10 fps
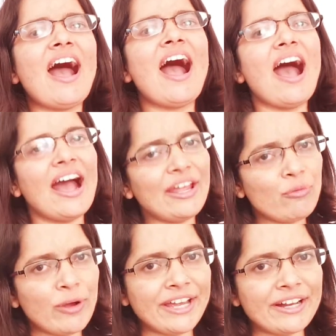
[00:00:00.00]
I
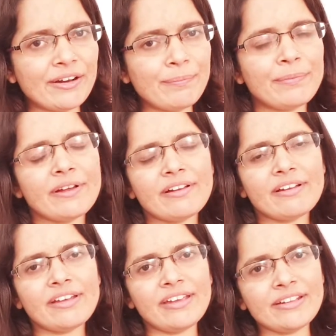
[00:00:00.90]
wake up
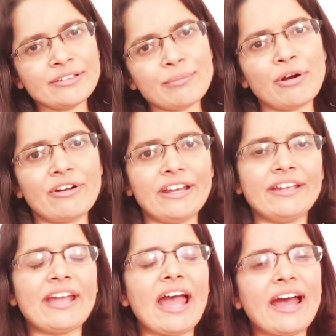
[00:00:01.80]
in the
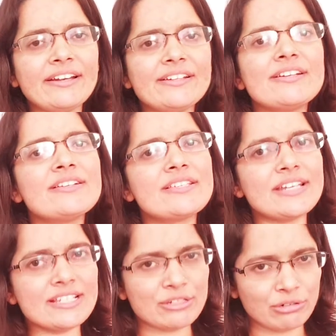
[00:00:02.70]
morning at
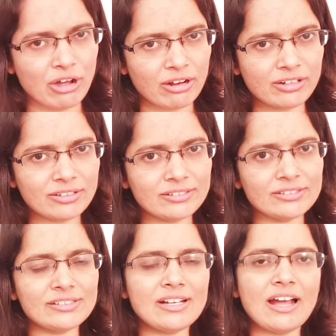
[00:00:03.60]
6 o'clock.
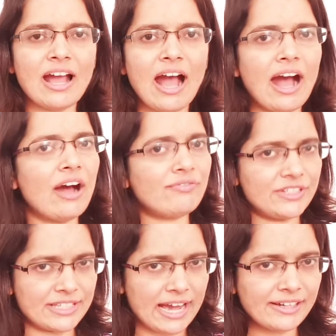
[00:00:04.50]

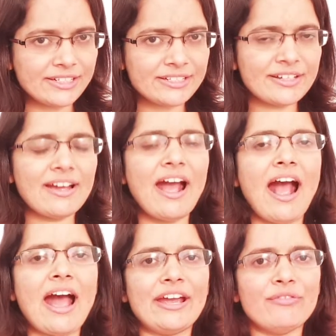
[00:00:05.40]
After that,
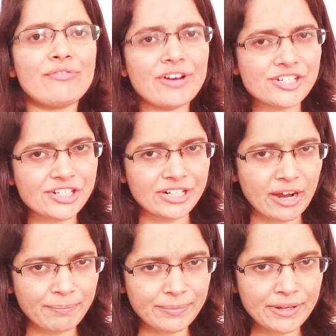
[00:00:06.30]
I freshen
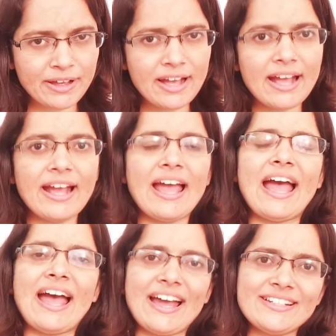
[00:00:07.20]
up
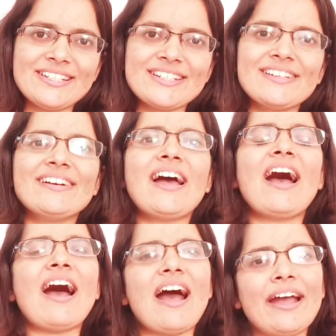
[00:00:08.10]
and
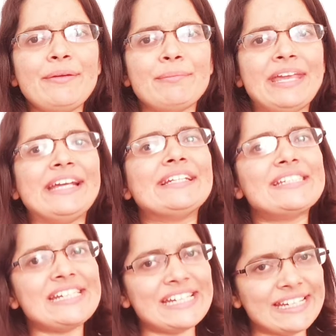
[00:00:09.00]
I make
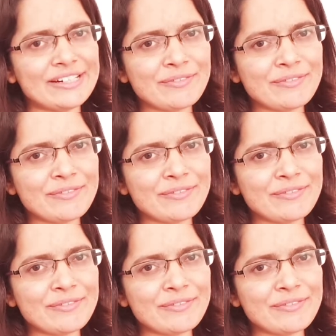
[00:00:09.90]
tea.